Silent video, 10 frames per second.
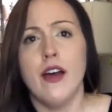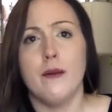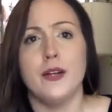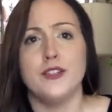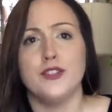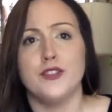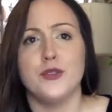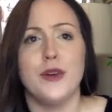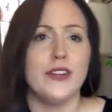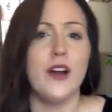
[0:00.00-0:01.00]
much
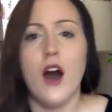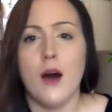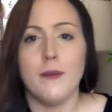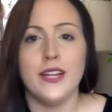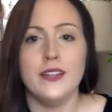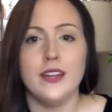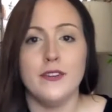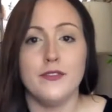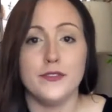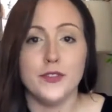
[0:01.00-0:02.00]
you have in common,
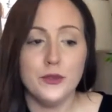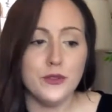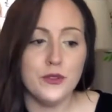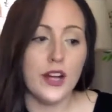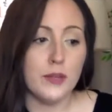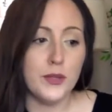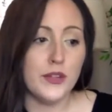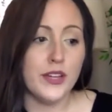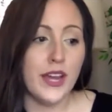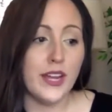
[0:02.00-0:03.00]
if you do not
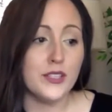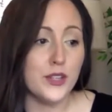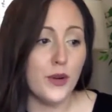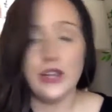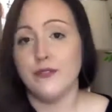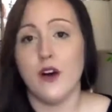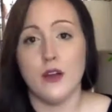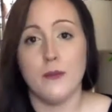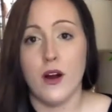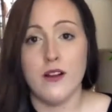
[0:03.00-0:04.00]
communicate, it's going to fall
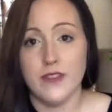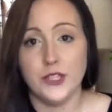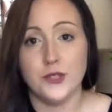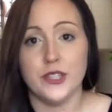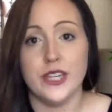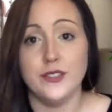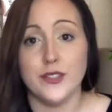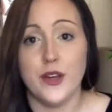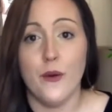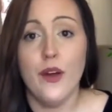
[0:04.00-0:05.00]
apart eventually.
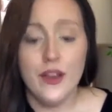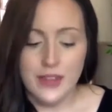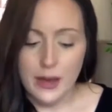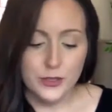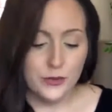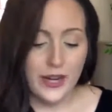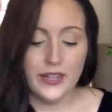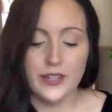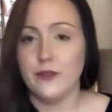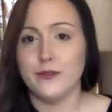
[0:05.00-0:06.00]
So that was great,
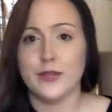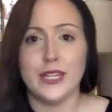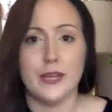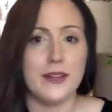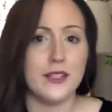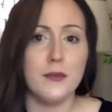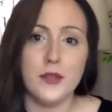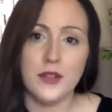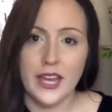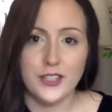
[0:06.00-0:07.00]
reading about the
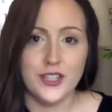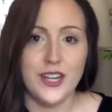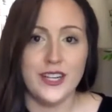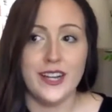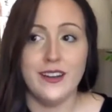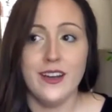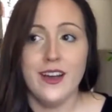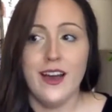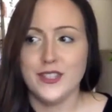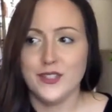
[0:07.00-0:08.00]
communication, and
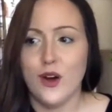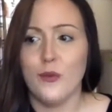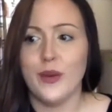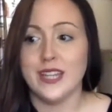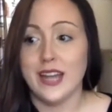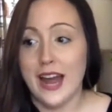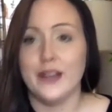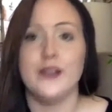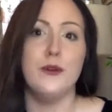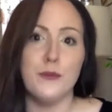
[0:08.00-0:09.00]
I saw ways that I
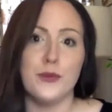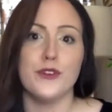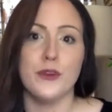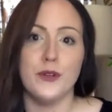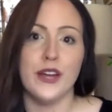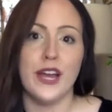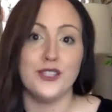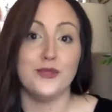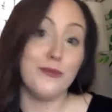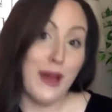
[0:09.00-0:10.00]
could improve
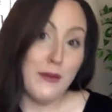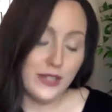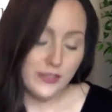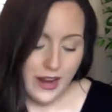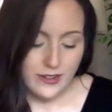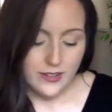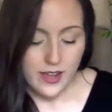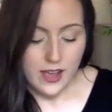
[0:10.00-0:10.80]
communication with my boyfriend.